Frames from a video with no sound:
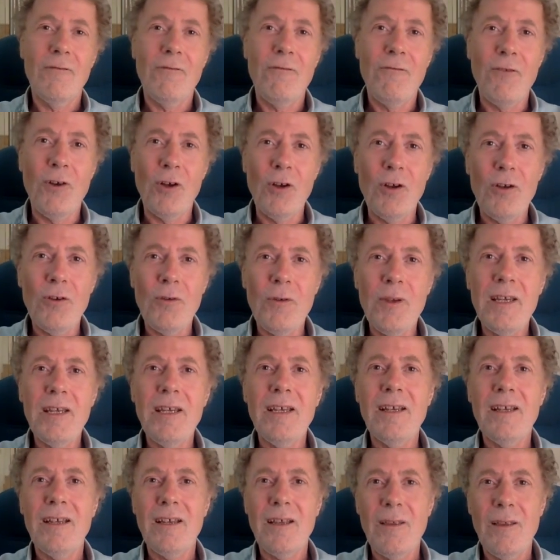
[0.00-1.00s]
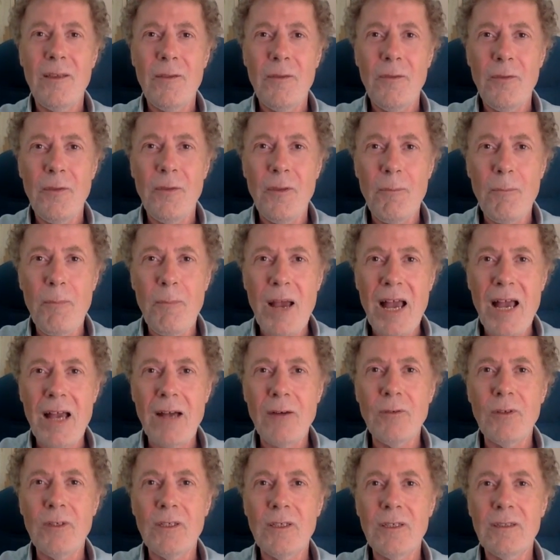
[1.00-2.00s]
Following the
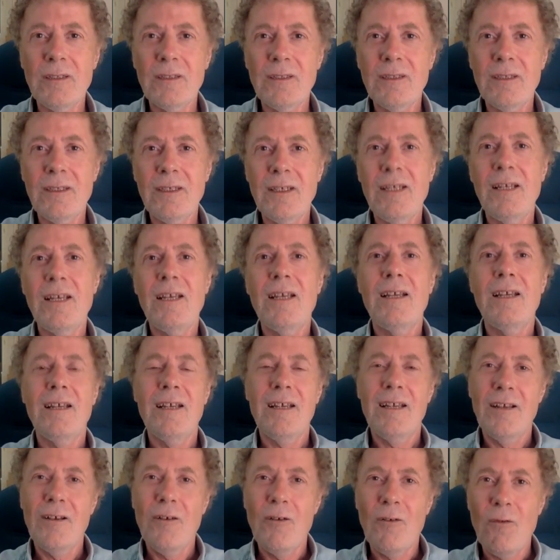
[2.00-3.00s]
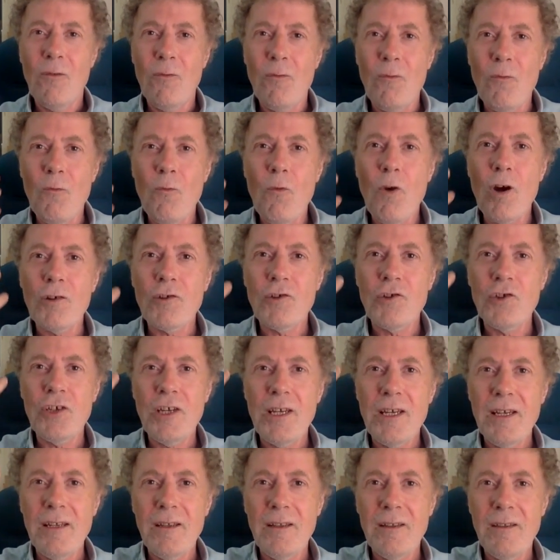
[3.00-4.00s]
power,
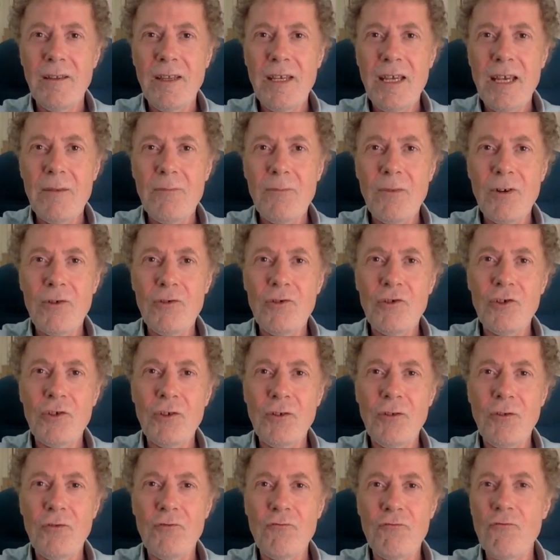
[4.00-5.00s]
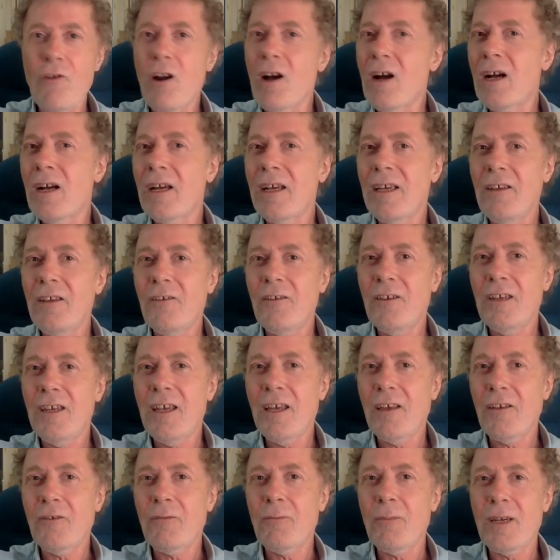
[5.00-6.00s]
watching the emotions rise in
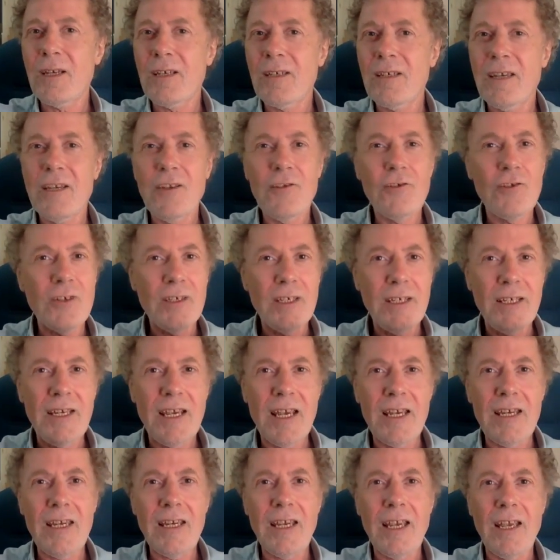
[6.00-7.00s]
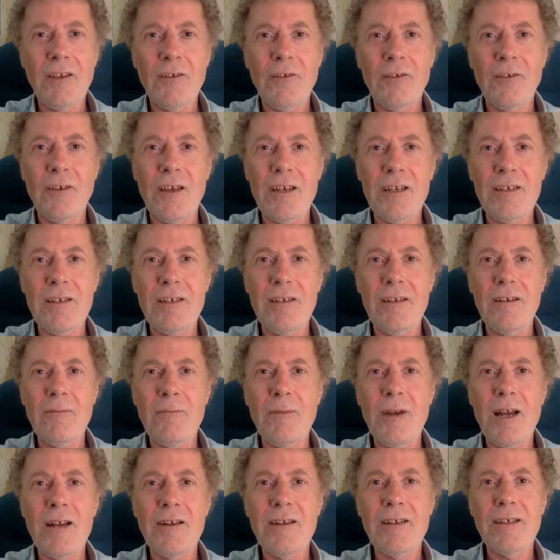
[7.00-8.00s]
expectation, getting excited
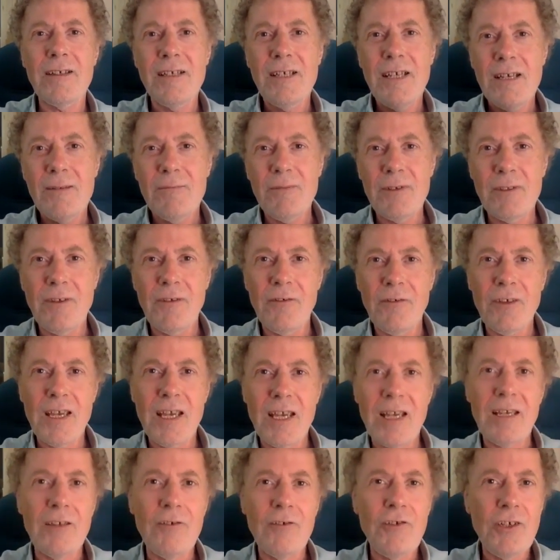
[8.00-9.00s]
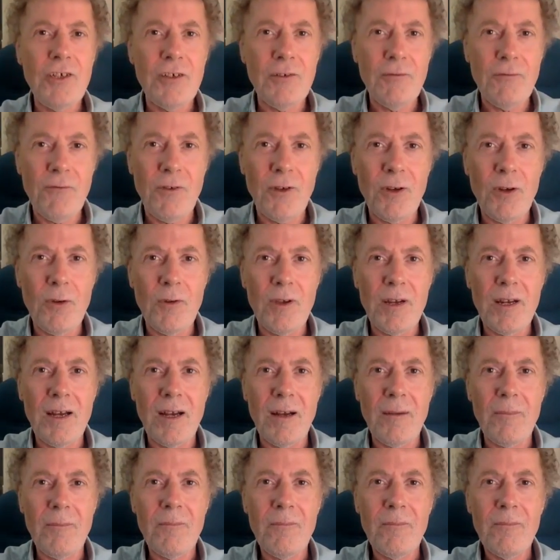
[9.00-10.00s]
about it, but there's energy to follow it
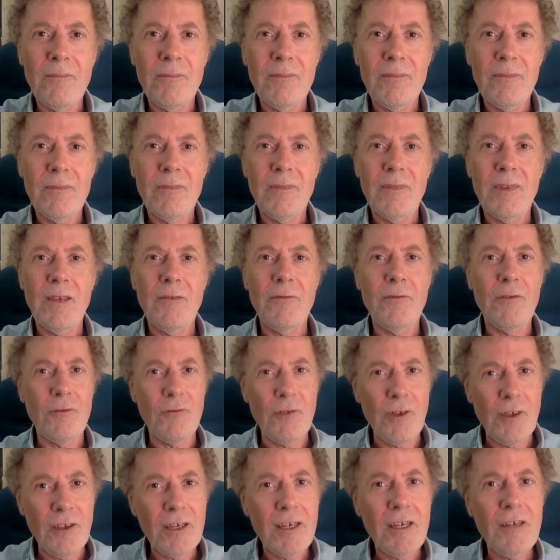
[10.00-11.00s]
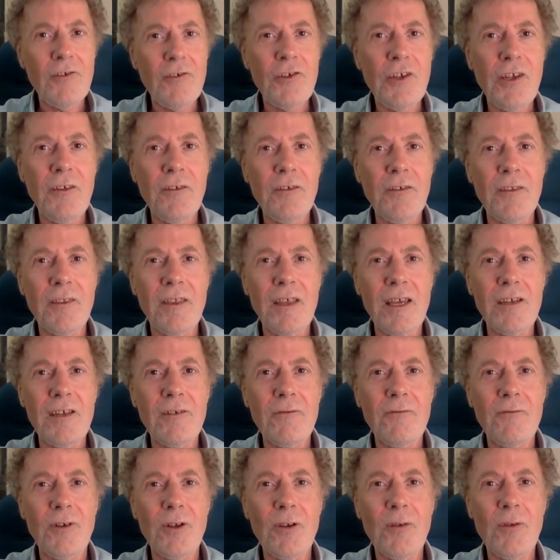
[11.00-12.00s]
up. If the energy isn't there to
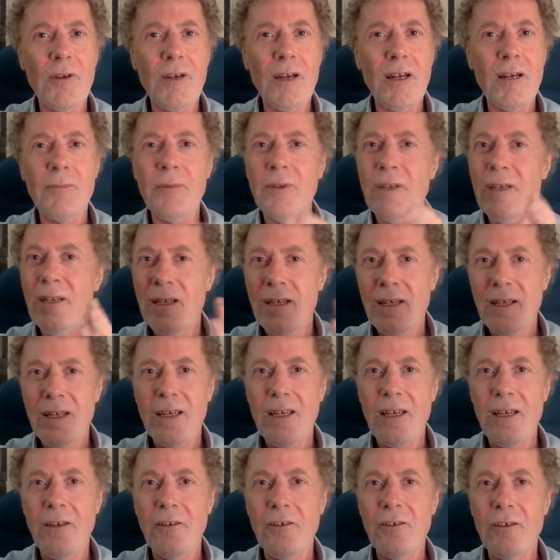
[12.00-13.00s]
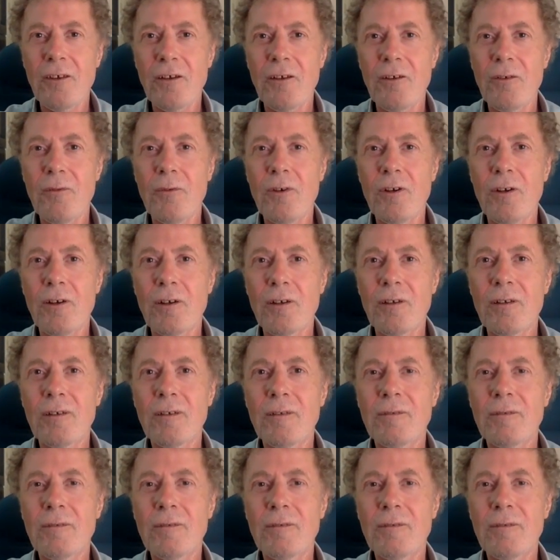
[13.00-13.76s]
follow it up, it isn't going to work.